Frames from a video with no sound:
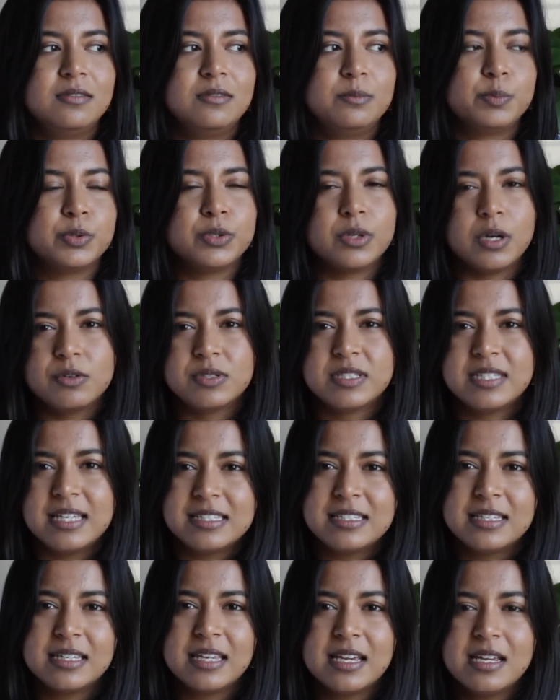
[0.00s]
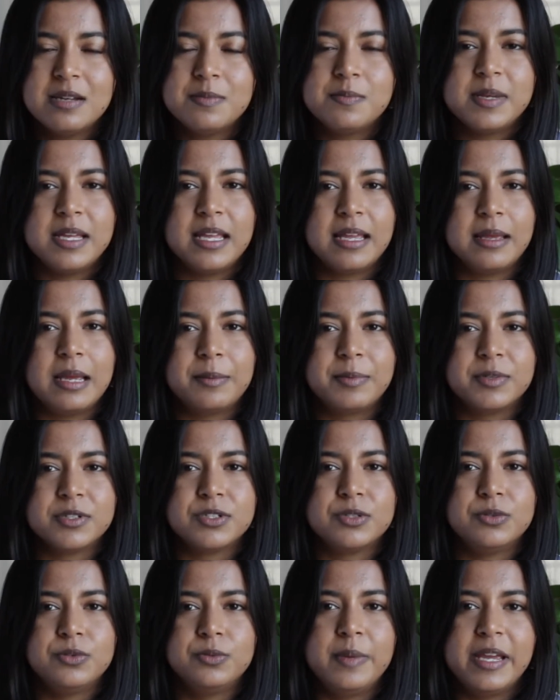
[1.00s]
processing it and being able
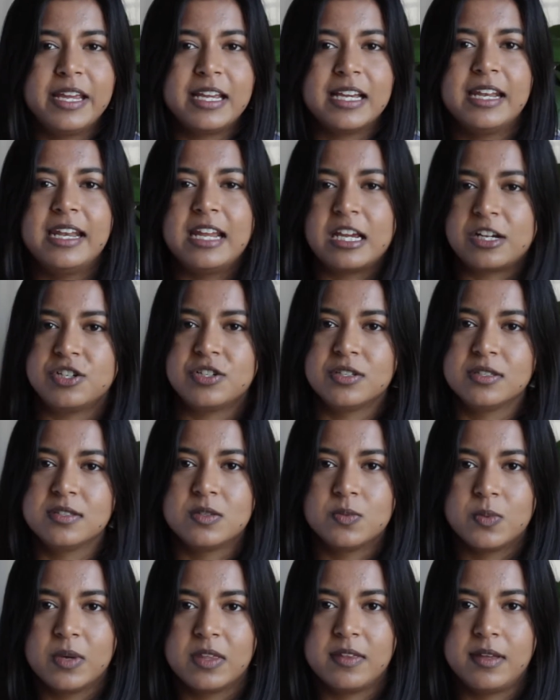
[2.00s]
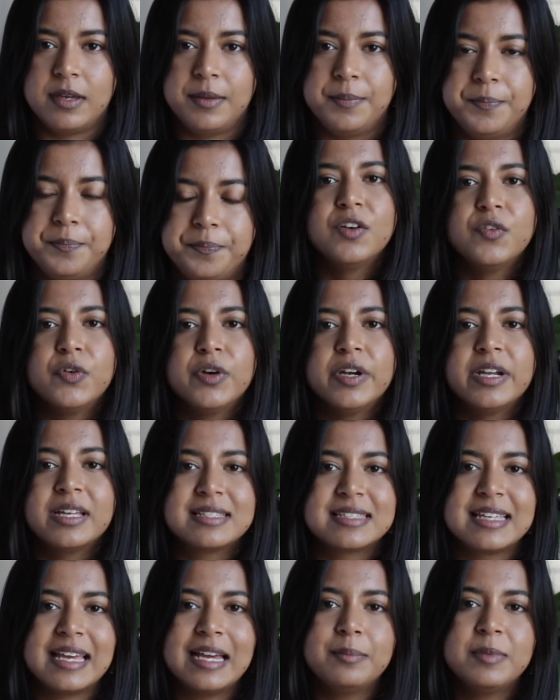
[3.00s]
to make connections with it. For an
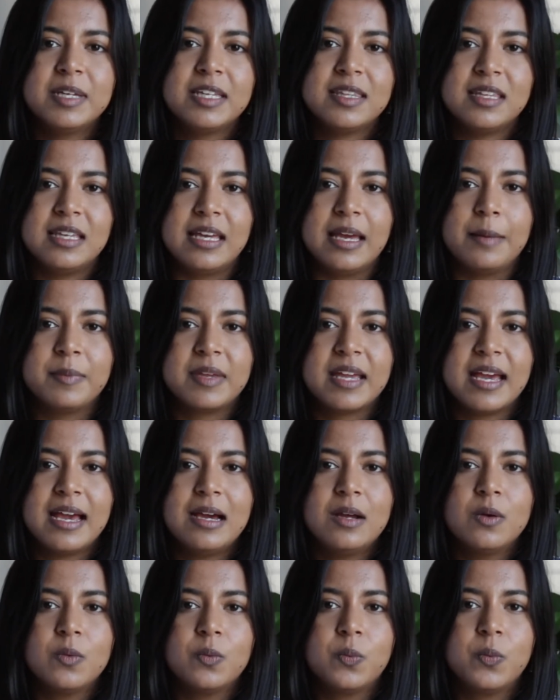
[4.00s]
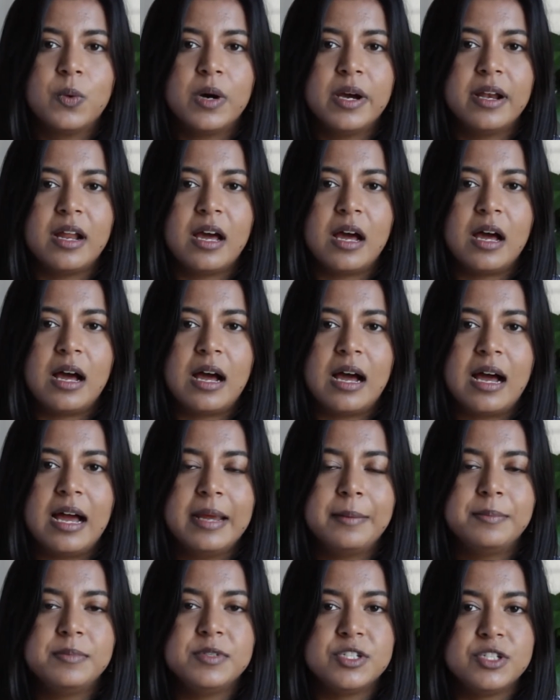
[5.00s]
exam like the MCAT, what
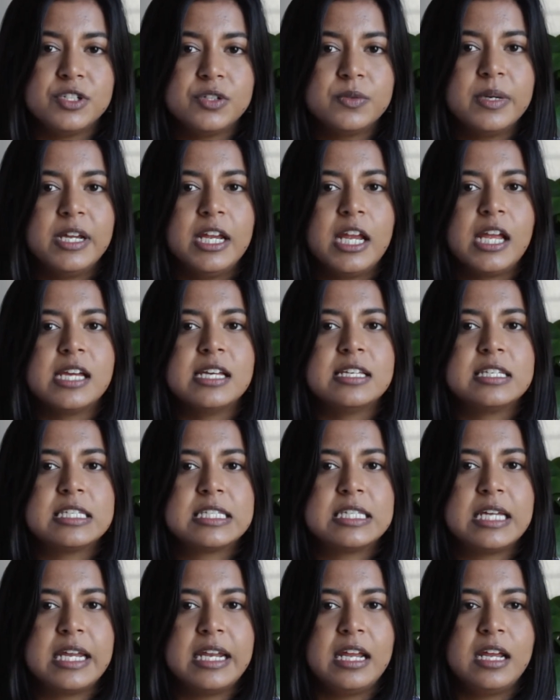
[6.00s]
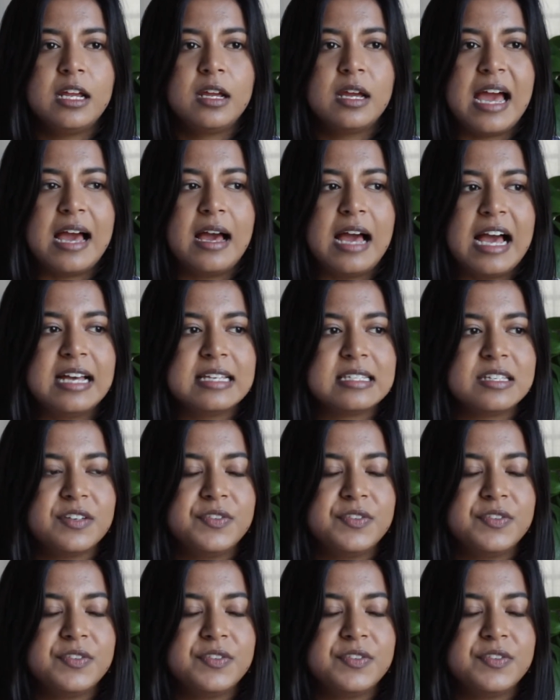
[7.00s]
I'm doing is studying as